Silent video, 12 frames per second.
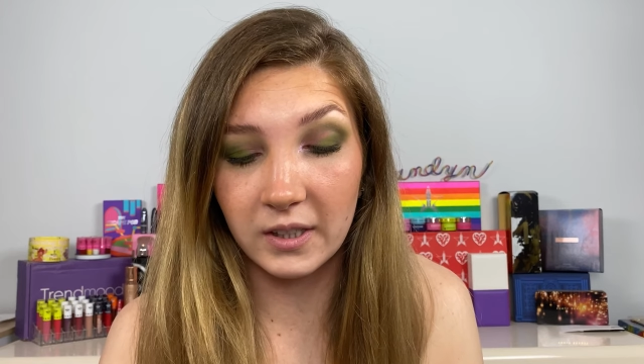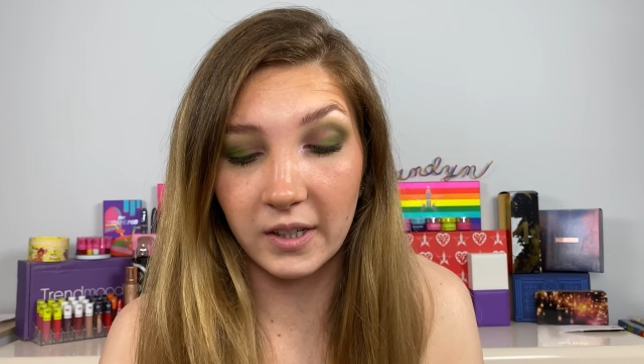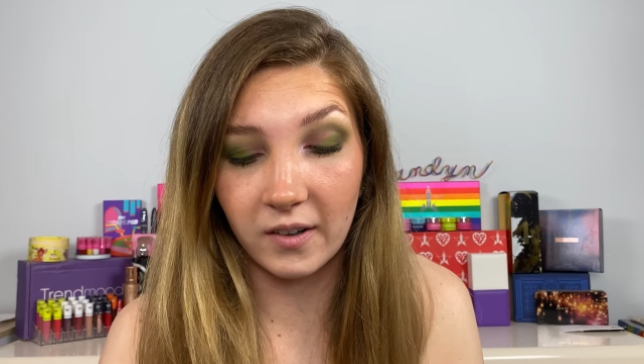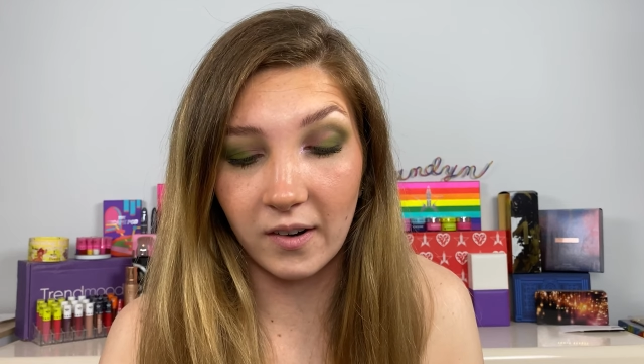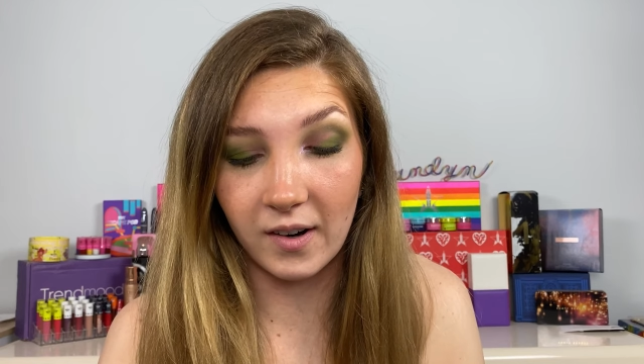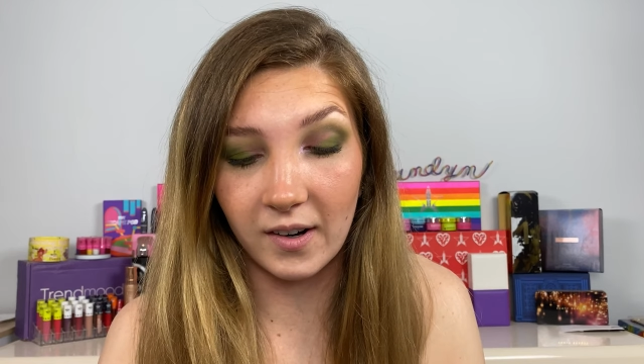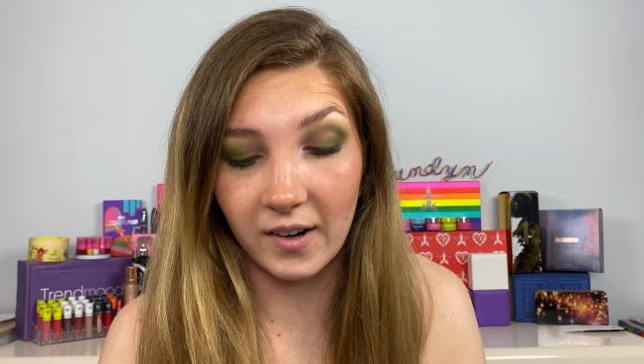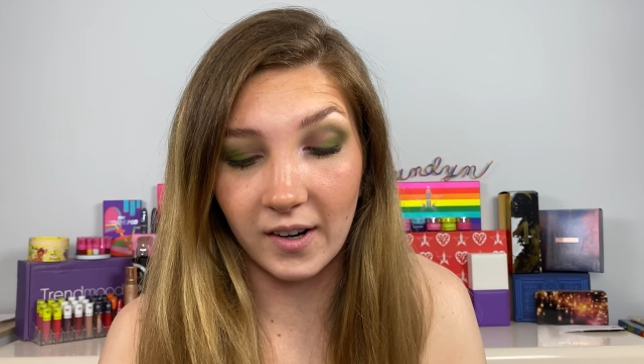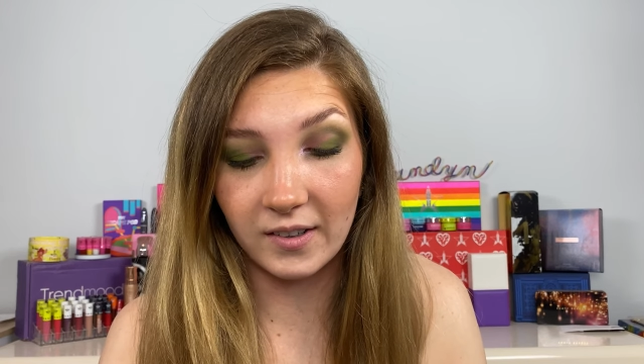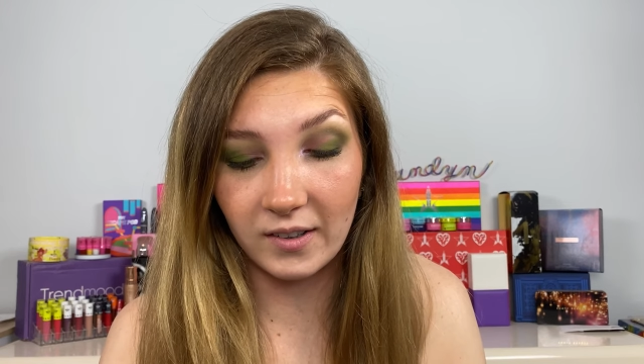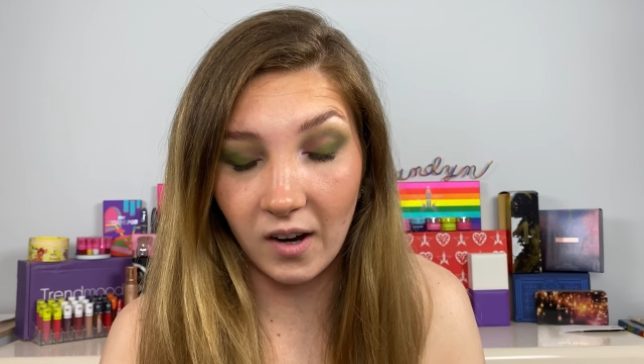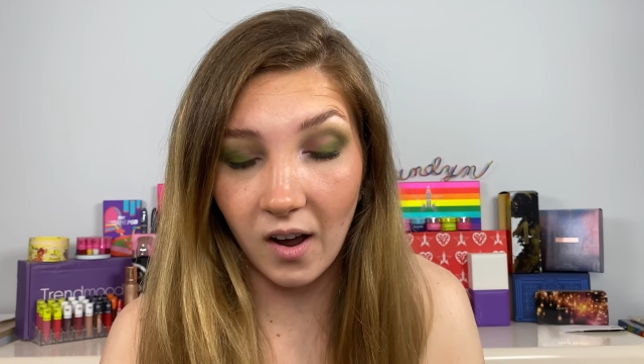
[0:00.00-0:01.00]
There are a
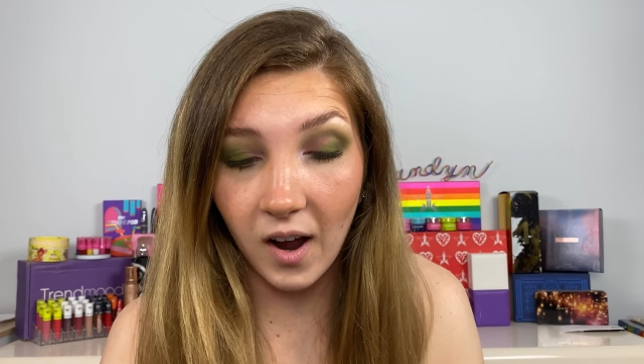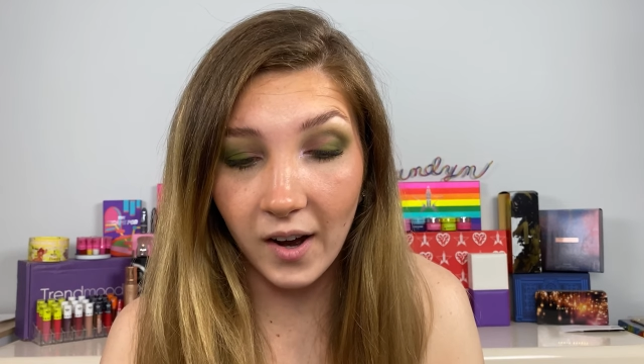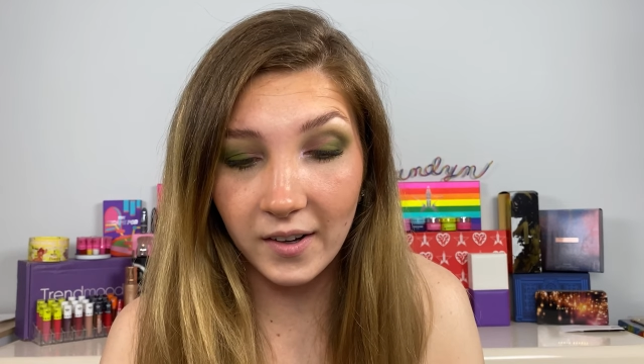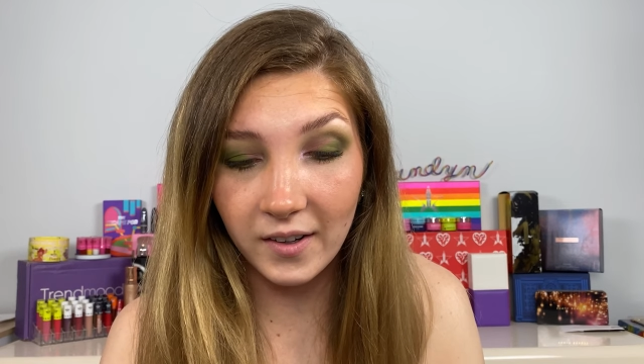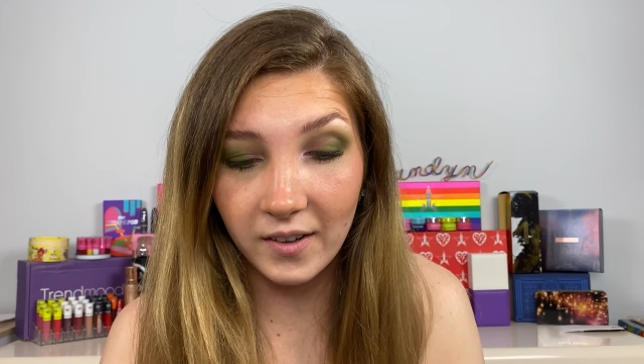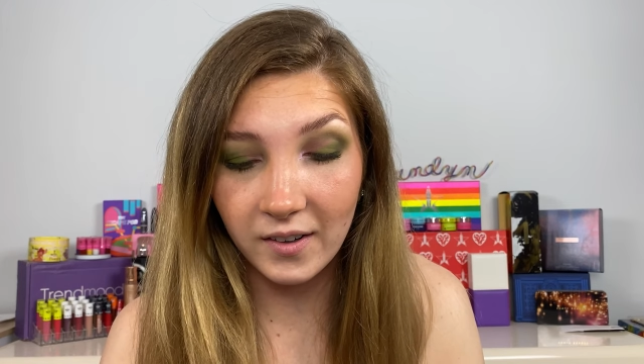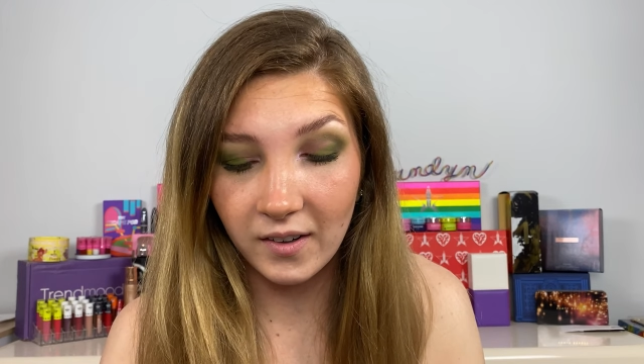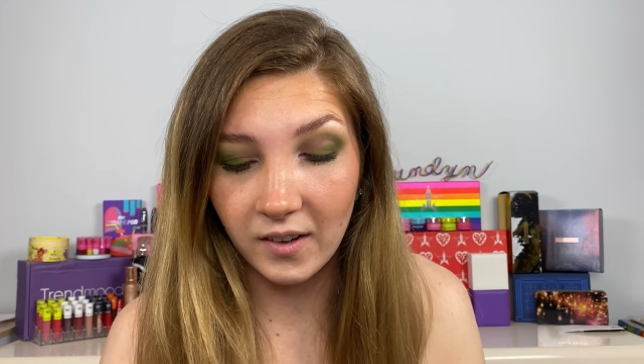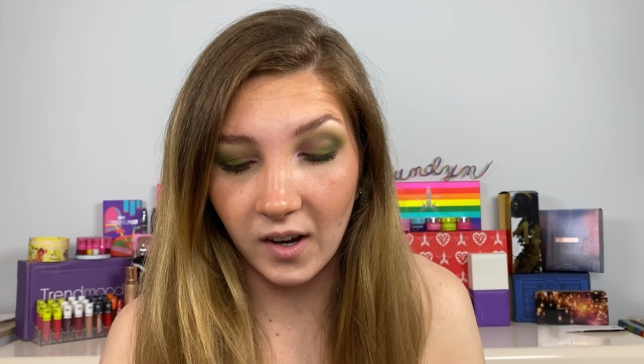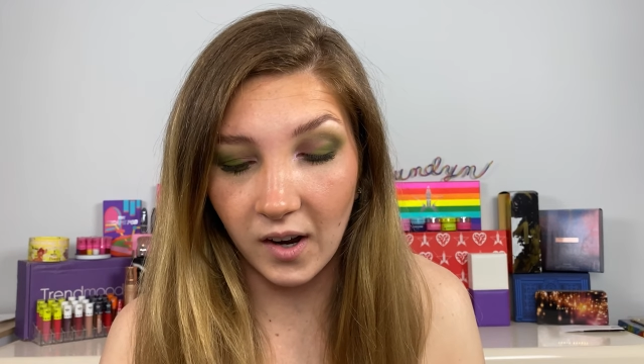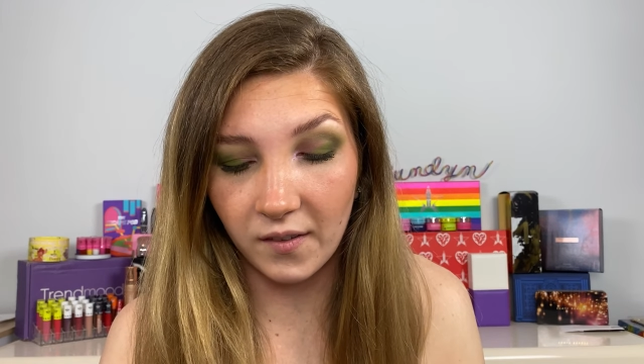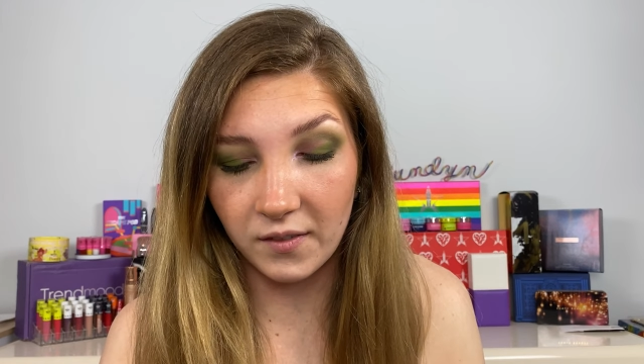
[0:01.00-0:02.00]
ton
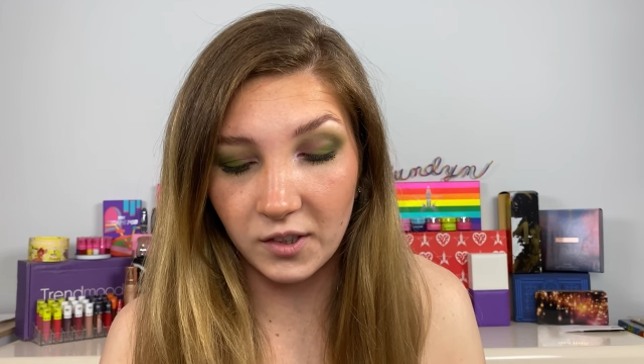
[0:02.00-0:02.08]
of